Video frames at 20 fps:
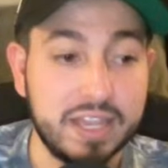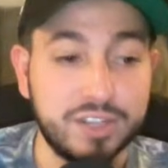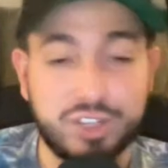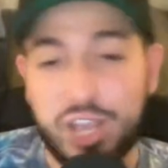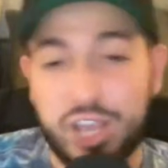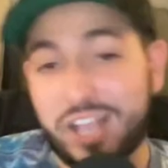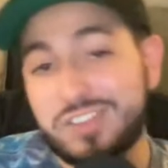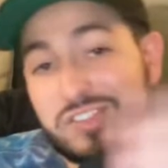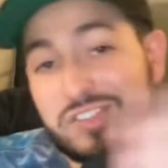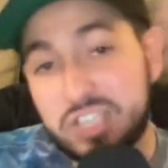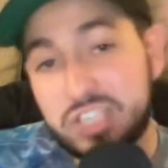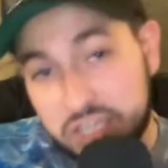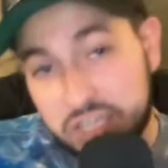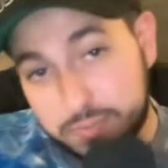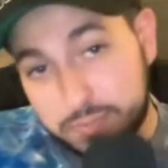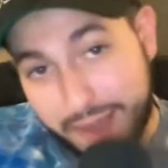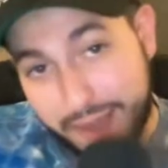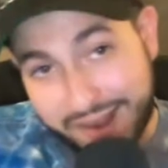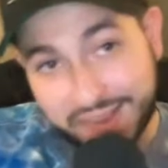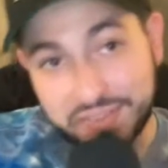Chacín
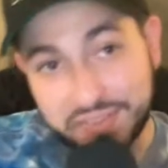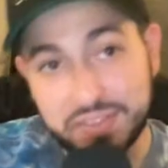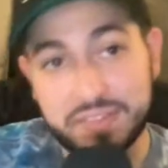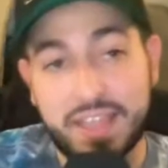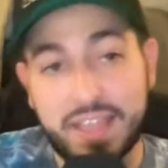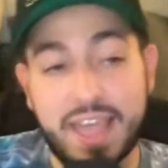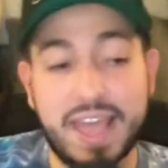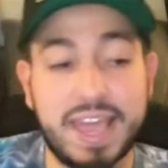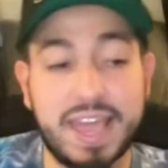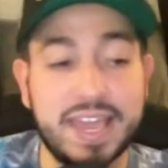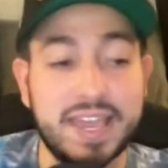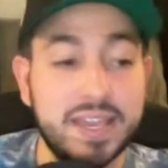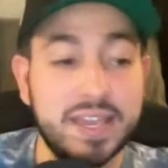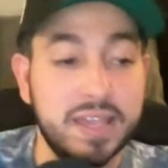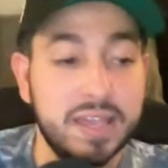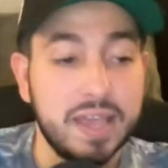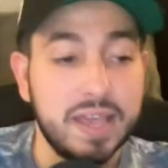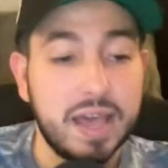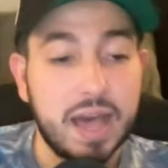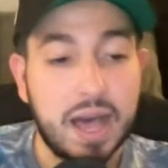back in the day.
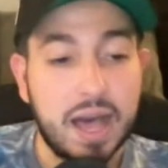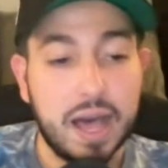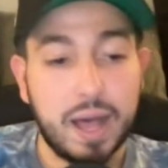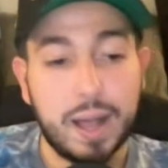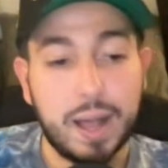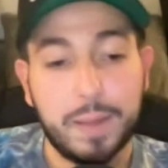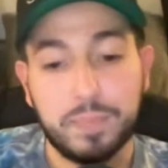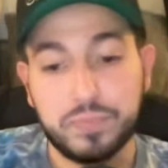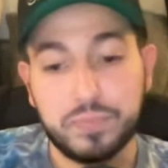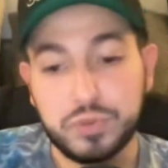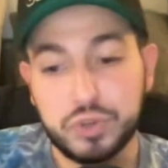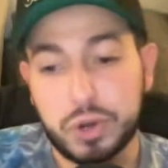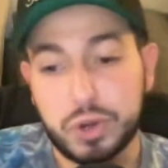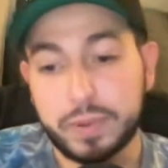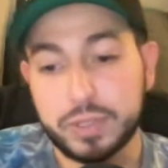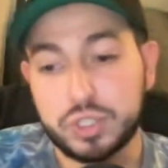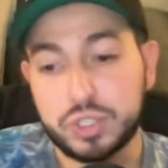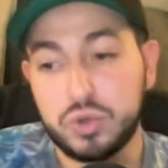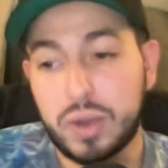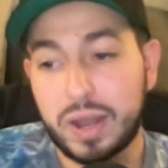But
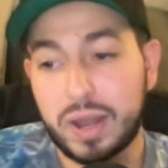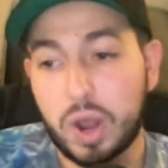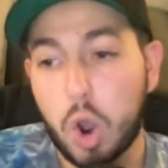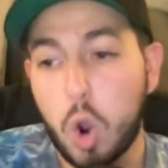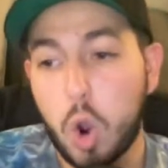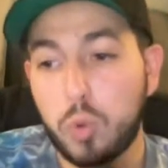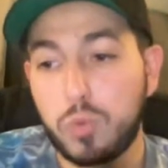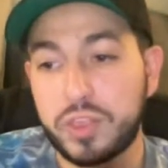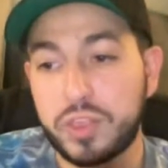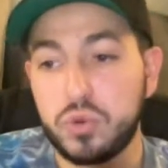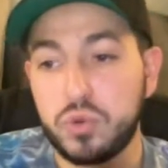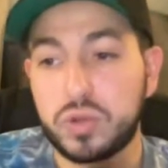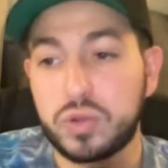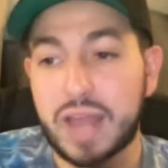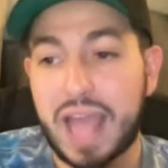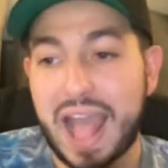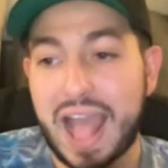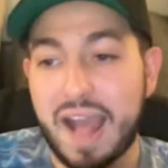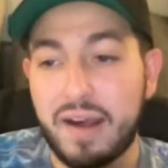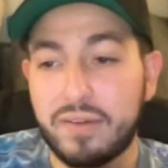you got to hope that you can
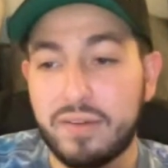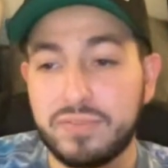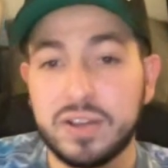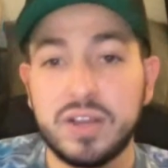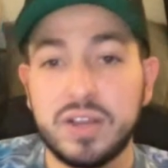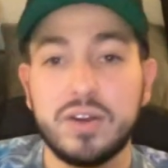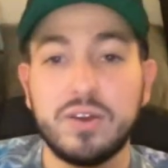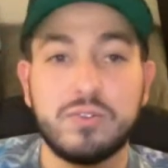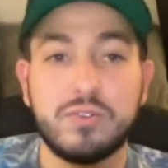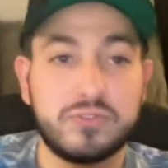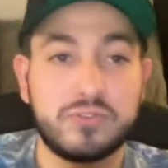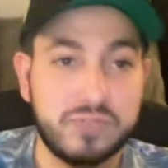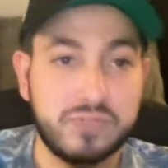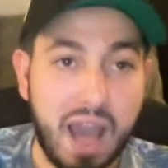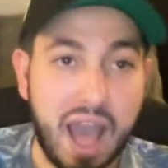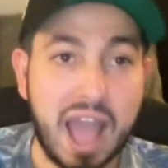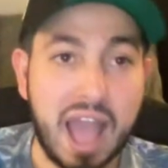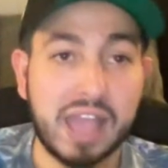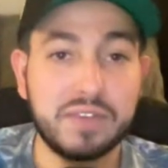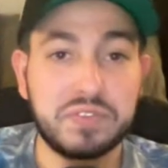have
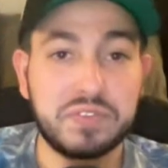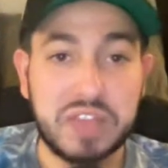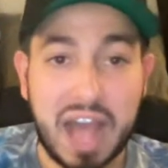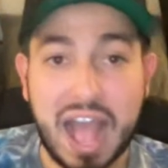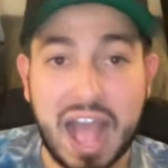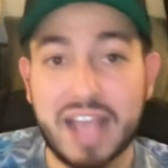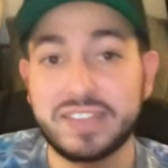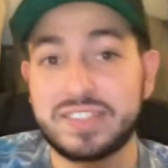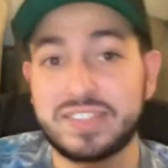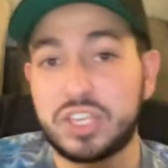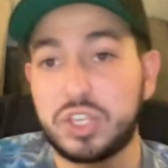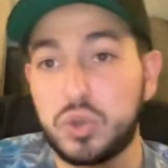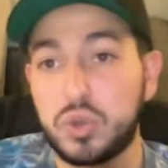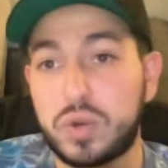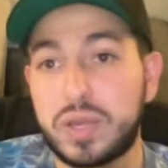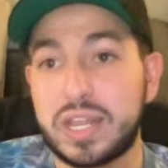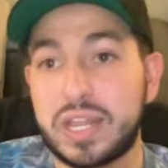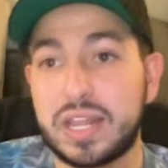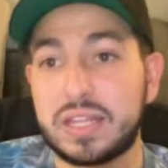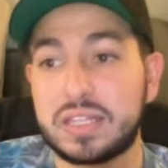5 guys that you
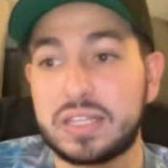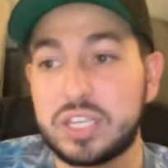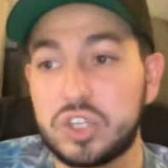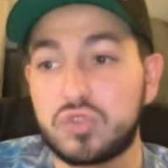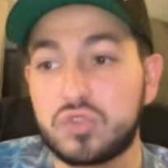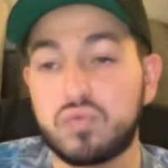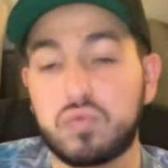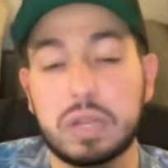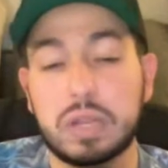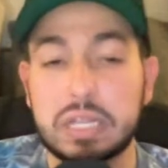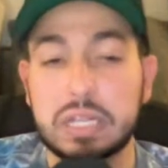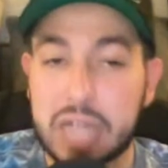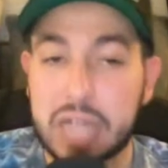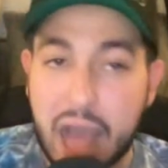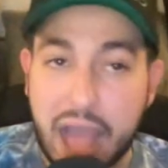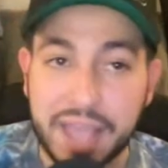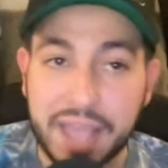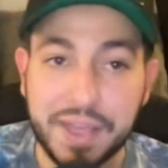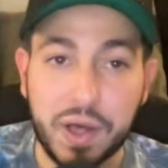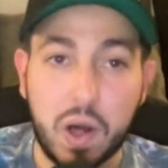can at least
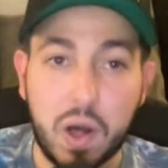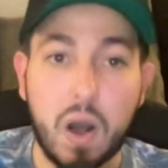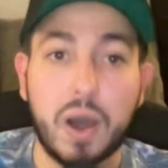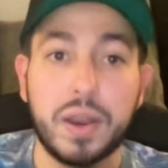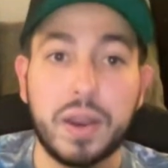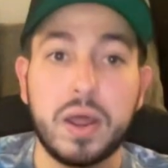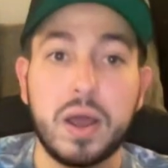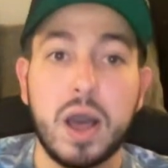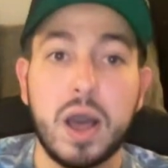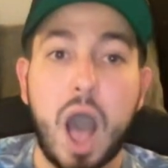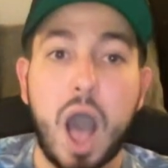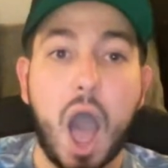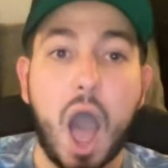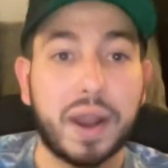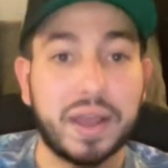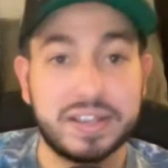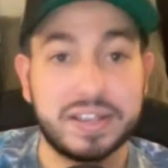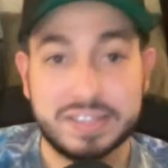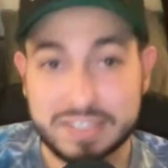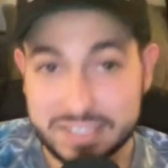rely on
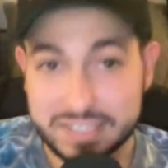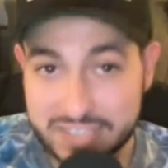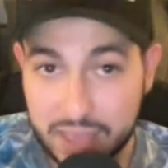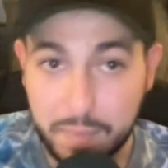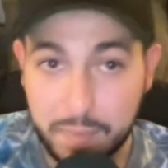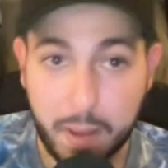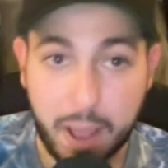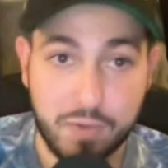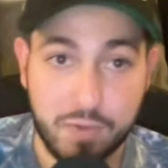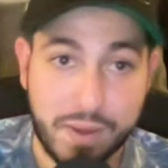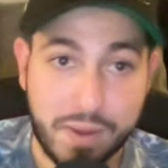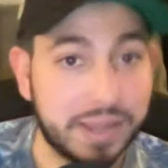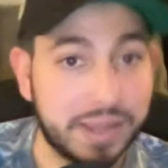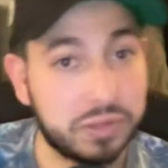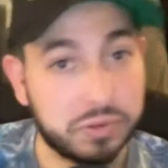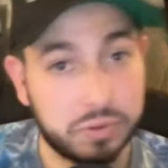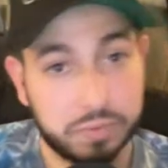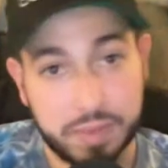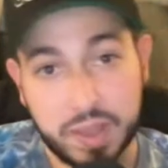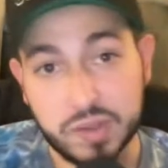a
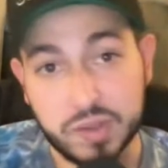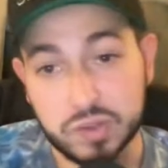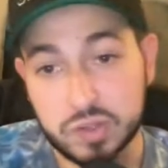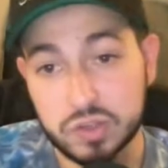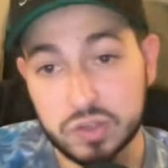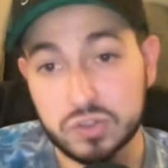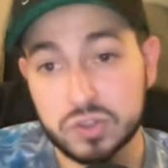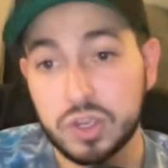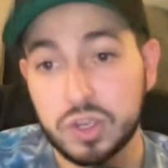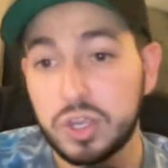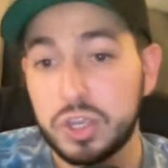semi-regular basis.